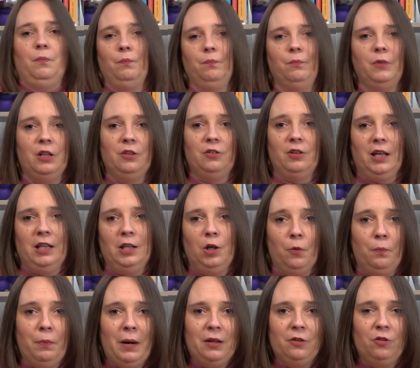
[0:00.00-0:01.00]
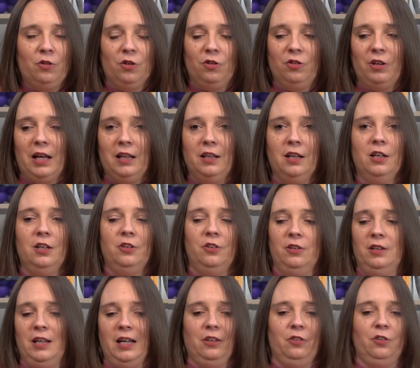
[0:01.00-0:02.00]
let's say a little pasta salad,
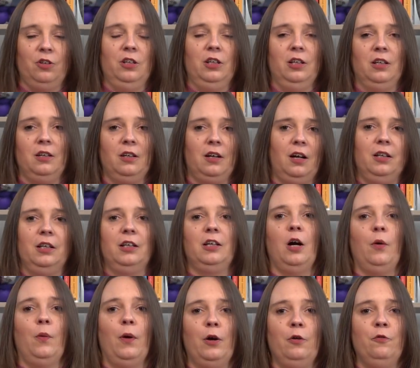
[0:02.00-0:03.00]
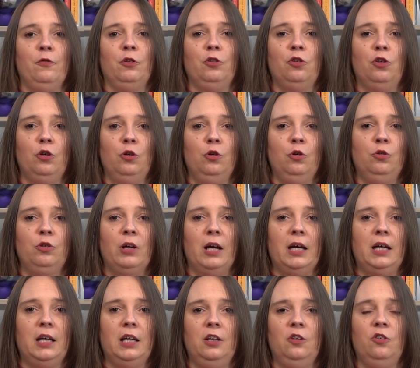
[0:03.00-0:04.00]
and that's going to kind of go over 2
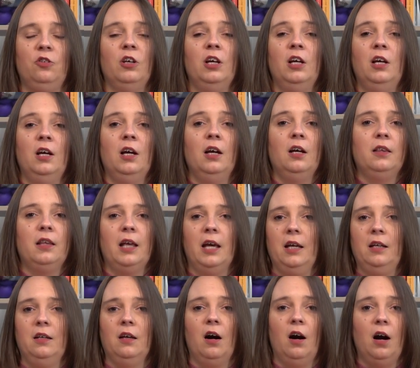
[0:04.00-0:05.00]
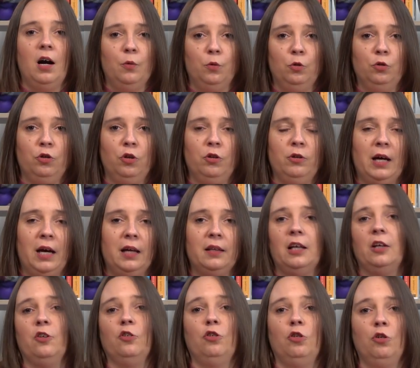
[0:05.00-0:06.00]
days, then I will do that.
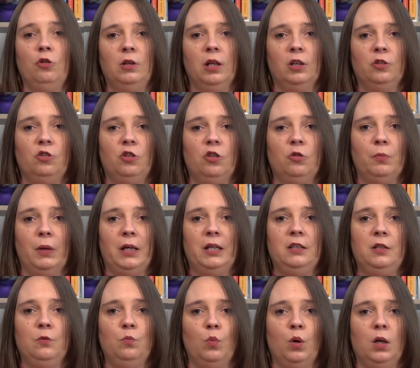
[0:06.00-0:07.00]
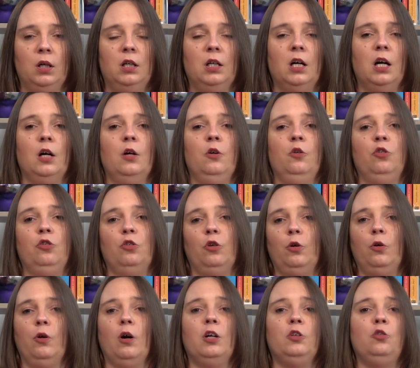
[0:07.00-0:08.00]
That's 2 lunches made in one go.
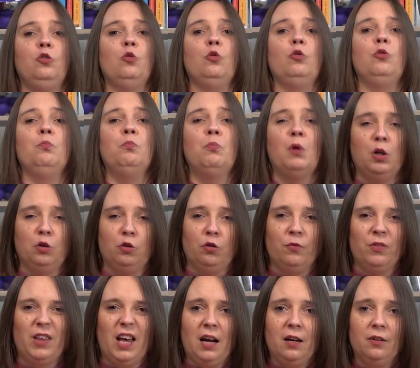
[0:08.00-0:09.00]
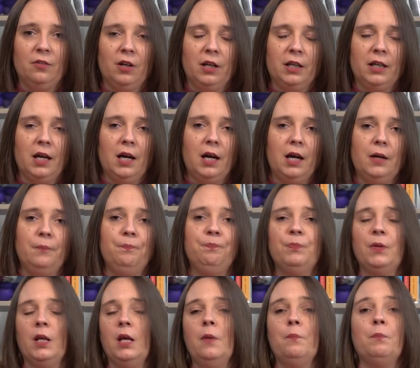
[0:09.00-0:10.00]
So I do as much of that as I can,
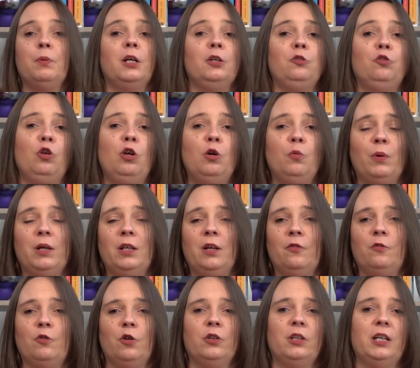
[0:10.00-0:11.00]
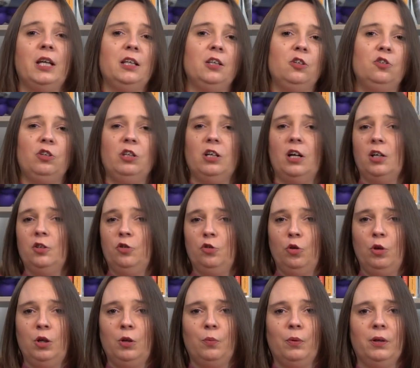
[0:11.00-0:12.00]
but I do it when I've got the energy. I
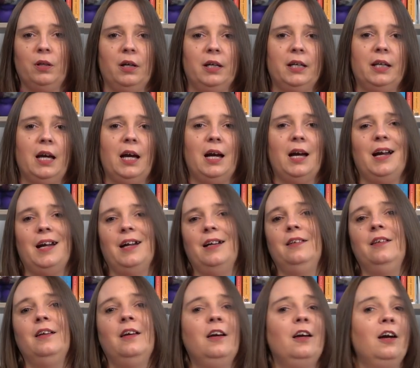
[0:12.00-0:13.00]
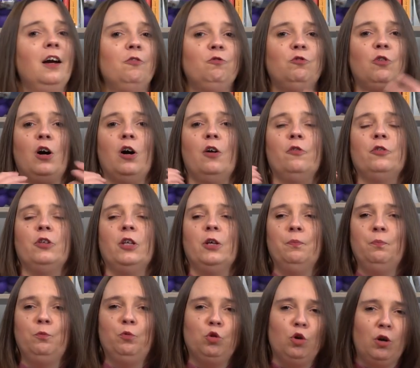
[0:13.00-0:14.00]
do it when I can, rather
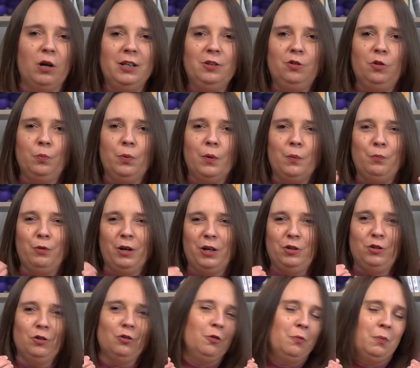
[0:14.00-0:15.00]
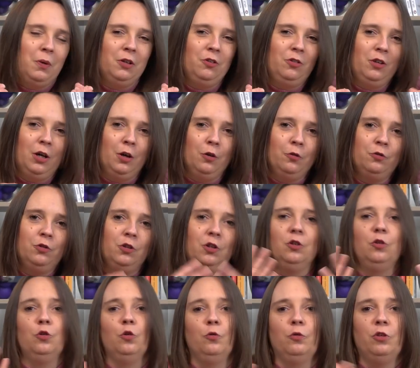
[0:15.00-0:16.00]
than trying to put pressure on myself
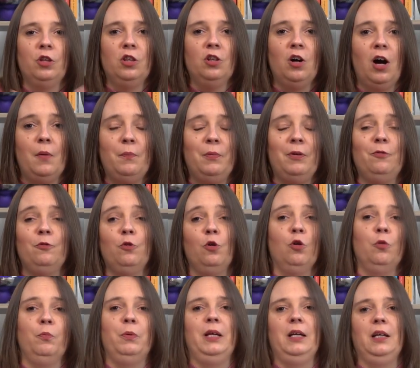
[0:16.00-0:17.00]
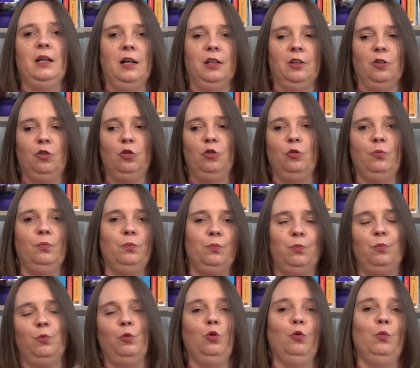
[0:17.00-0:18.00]
to sort of the night before be kind of
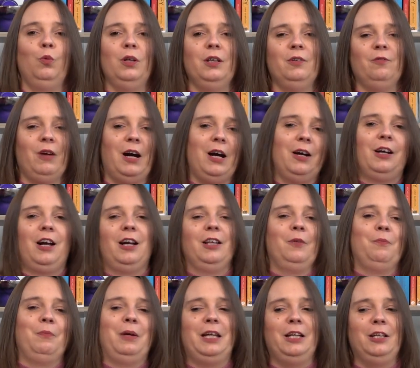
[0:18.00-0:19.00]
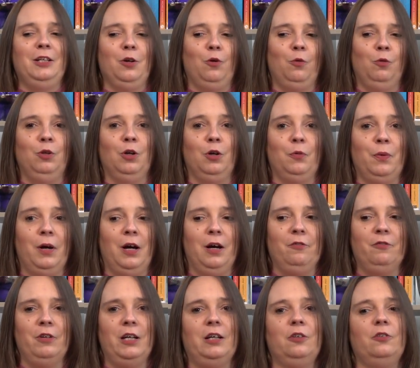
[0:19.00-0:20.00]
swanning around, kind of making it all look
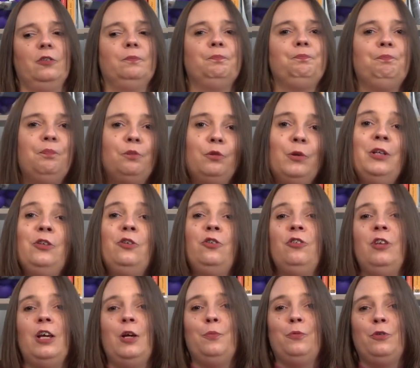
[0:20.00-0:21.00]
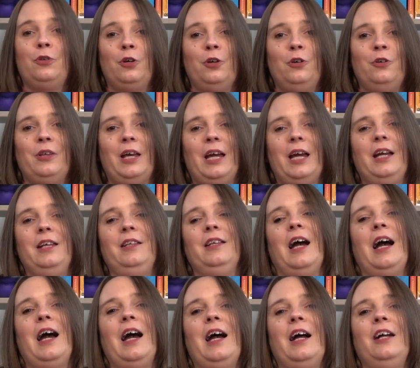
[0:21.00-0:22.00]
perfect. So into tip 2 then,
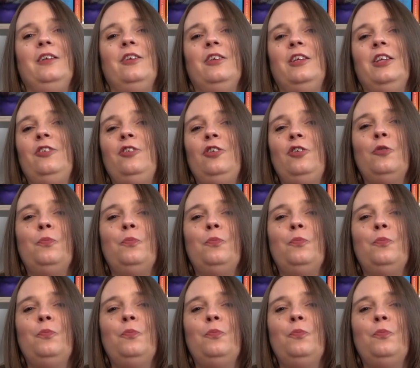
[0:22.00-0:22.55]
and this is